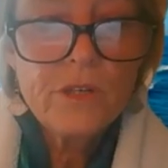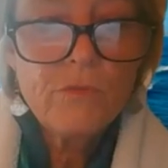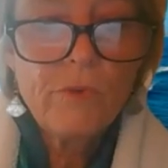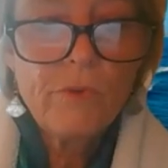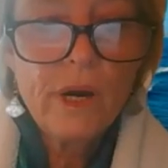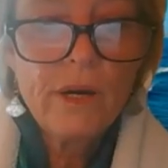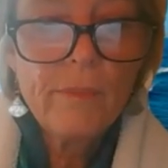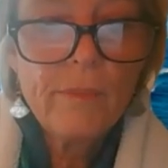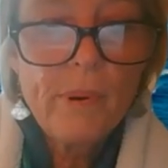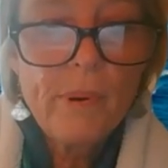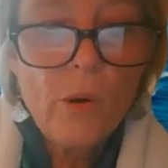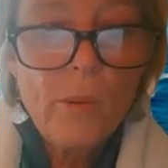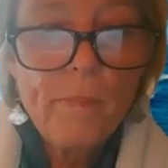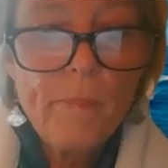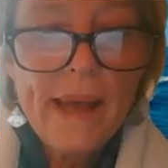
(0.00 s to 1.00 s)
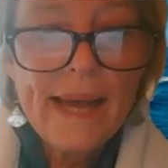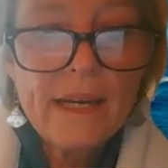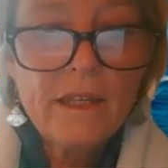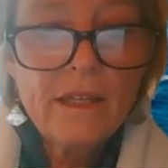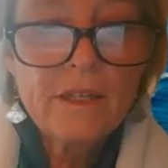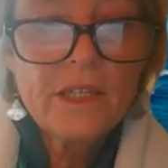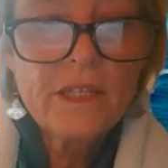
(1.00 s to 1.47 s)
rope or
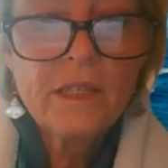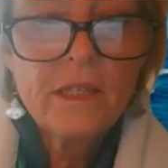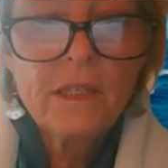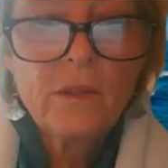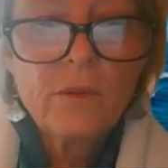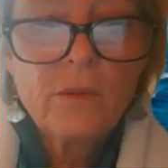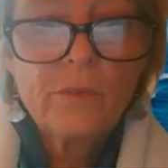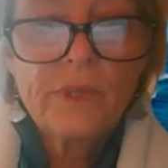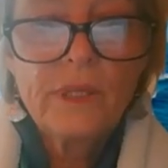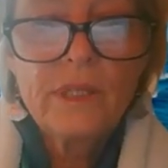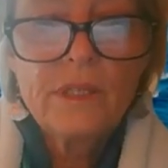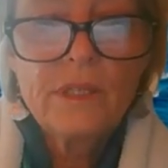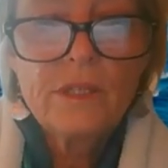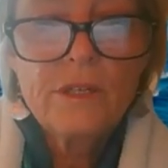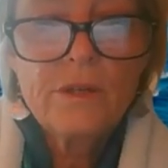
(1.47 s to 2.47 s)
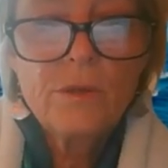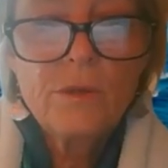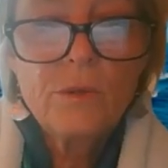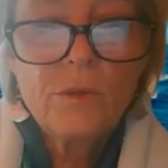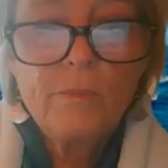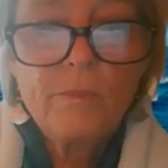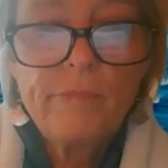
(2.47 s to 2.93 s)
paddled with these
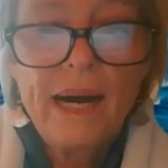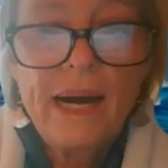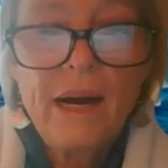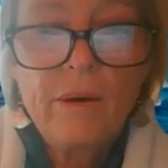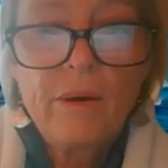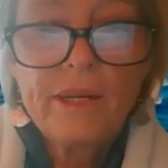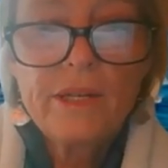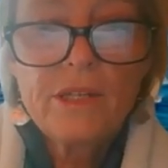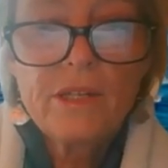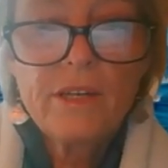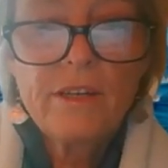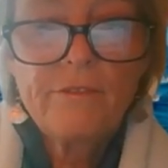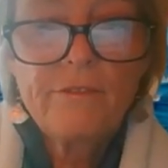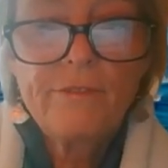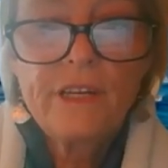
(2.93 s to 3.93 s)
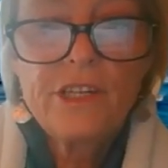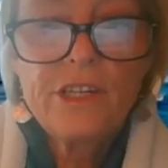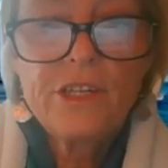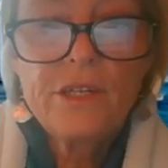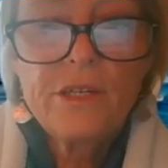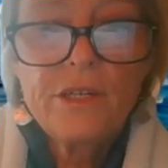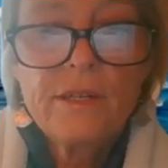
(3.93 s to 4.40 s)
2 bow and stern
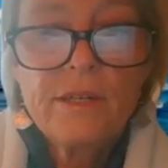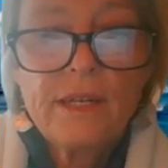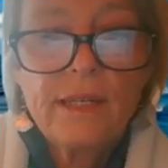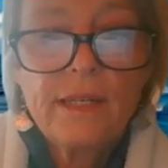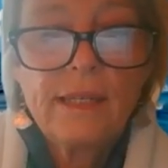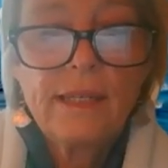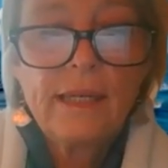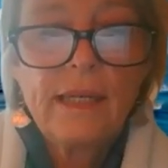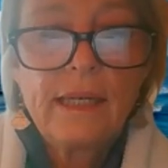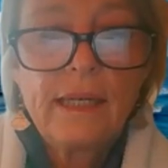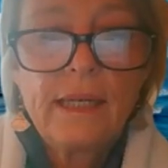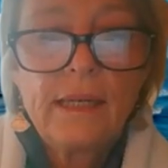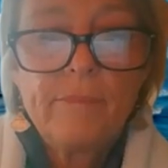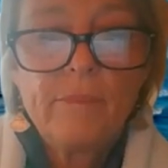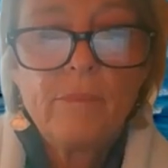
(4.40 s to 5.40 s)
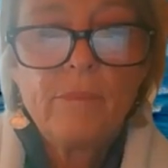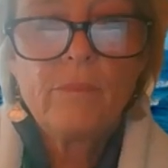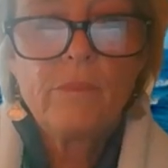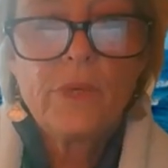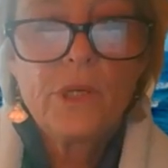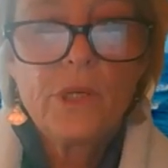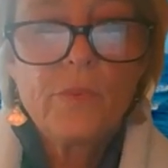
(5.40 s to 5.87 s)
features,
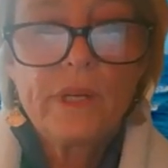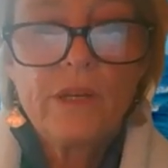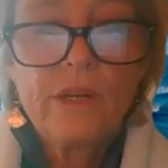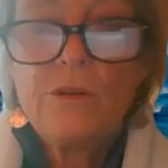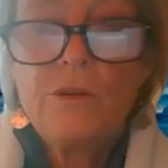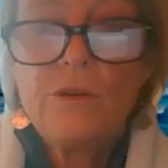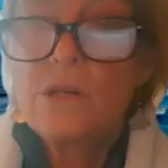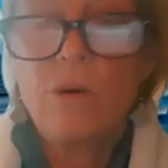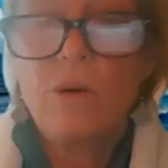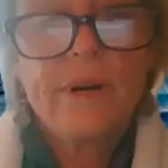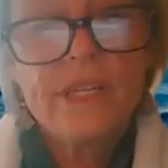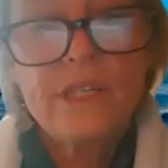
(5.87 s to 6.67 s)
which were used to hoist